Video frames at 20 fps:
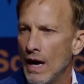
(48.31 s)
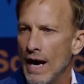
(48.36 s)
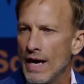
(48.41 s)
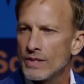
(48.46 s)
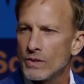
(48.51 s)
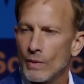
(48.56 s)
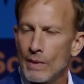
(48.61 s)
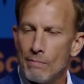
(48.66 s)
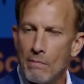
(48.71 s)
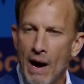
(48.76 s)

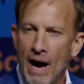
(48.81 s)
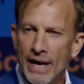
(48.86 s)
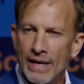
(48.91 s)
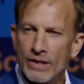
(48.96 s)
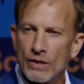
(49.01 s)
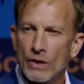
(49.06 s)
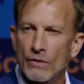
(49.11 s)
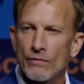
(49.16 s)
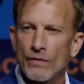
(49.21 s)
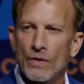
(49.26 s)
As a
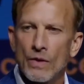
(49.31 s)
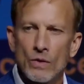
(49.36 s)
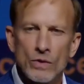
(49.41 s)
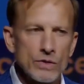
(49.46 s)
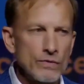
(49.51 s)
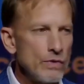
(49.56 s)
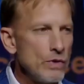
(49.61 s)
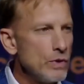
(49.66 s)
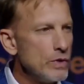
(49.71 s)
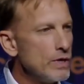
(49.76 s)
reminder, for
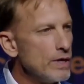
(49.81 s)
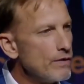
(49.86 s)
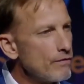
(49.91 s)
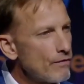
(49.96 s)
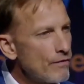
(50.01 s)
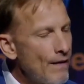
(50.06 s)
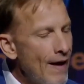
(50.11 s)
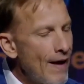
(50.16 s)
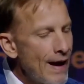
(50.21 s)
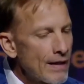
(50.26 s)
those of you who didn't
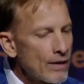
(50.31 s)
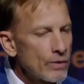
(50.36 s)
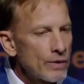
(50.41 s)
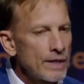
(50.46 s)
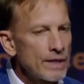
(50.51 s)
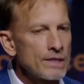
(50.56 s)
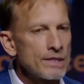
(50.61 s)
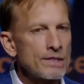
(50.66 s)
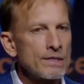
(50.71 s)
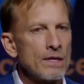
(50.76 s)
follow
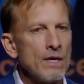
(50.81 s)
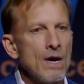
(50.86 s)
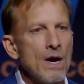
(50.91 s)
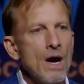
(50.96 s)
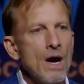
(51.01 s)
this,